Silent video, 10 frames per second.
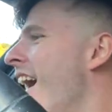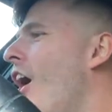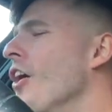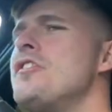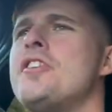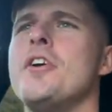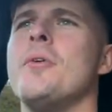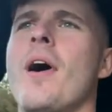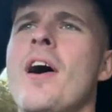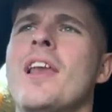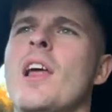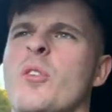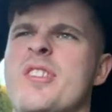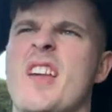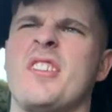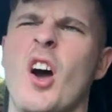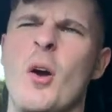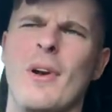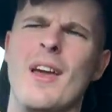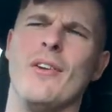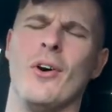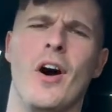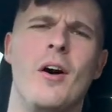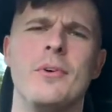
Onto a little Tesco, believe it or not,